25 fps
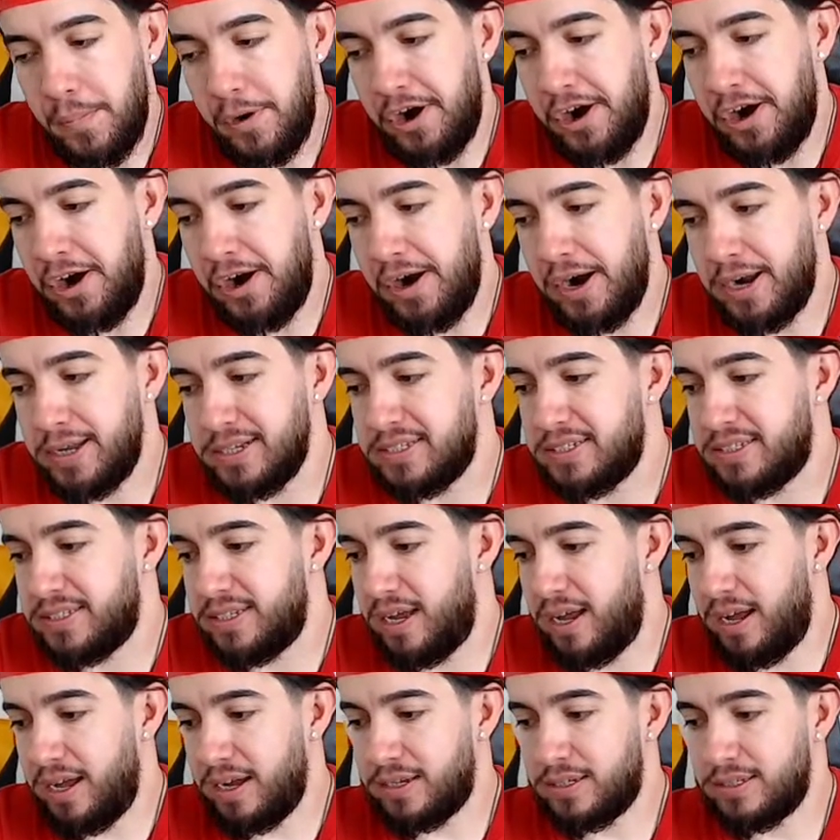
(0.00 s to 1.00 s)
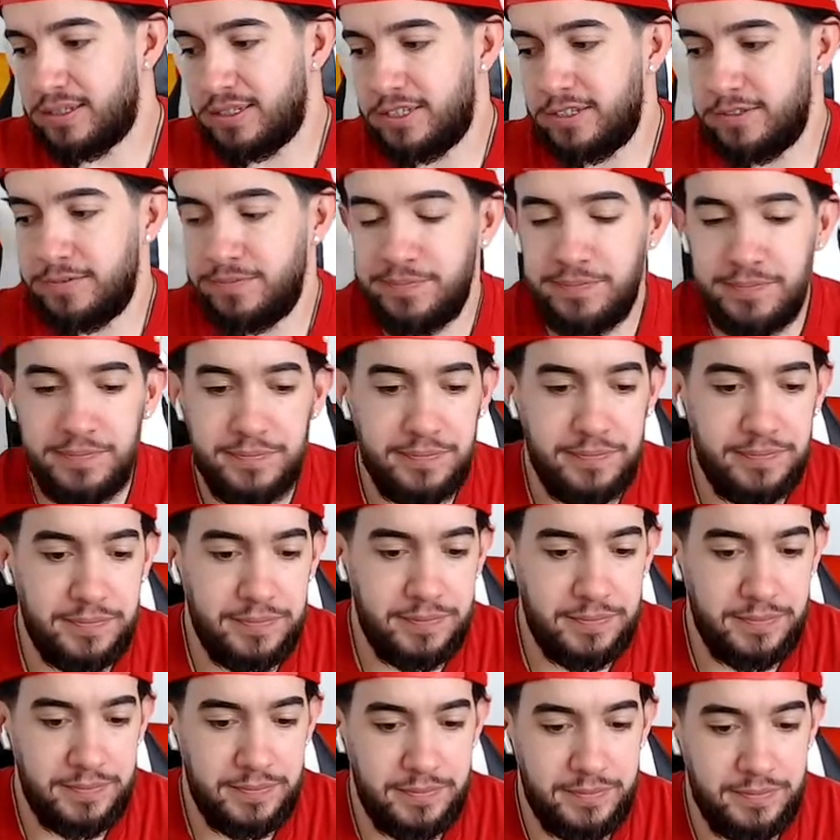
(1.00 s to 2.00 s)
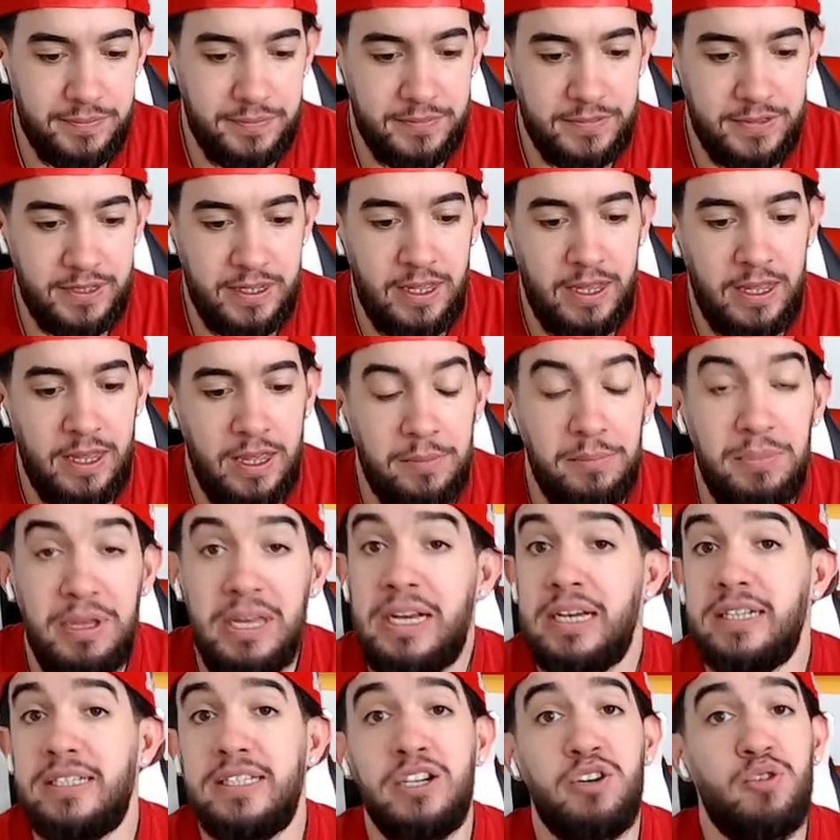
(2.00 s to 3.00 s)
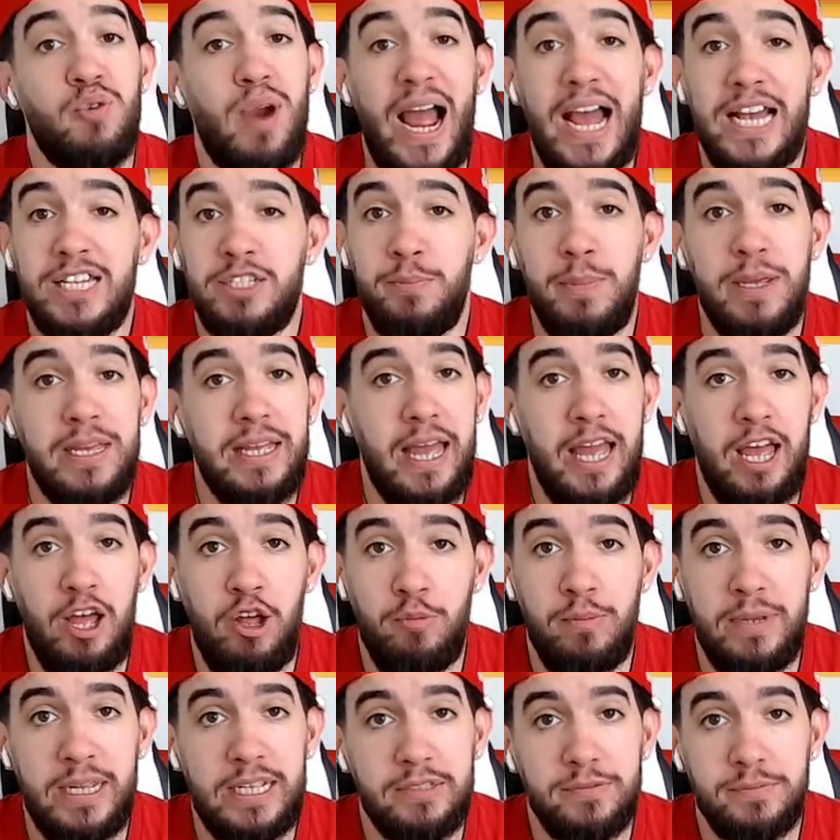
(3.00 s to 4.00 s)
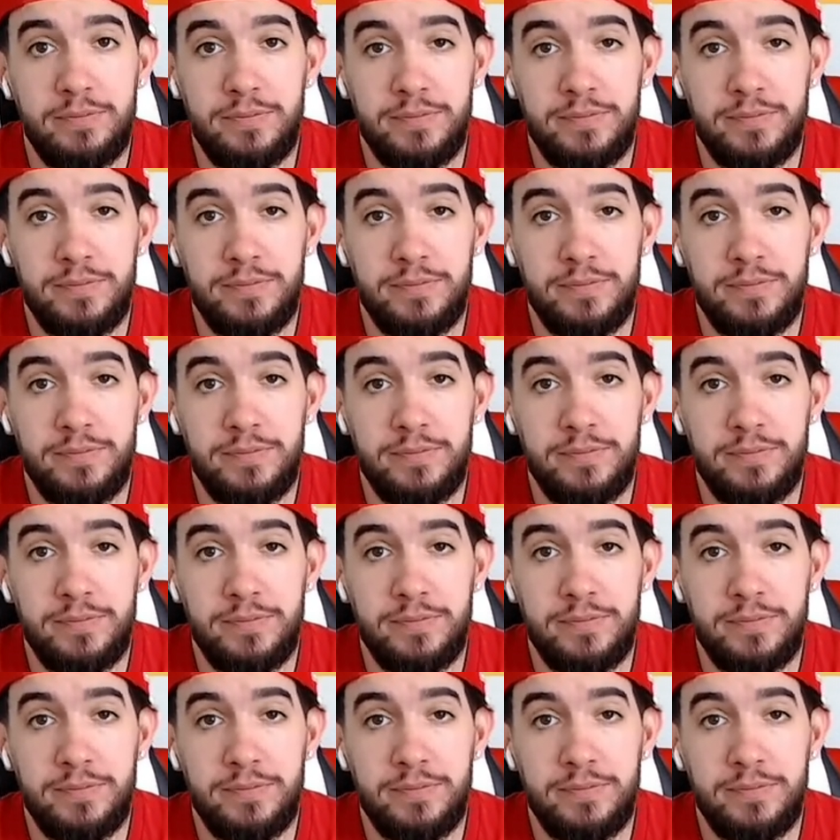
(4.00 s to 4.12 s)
Ah, it sucks. Because of grasping a helmet.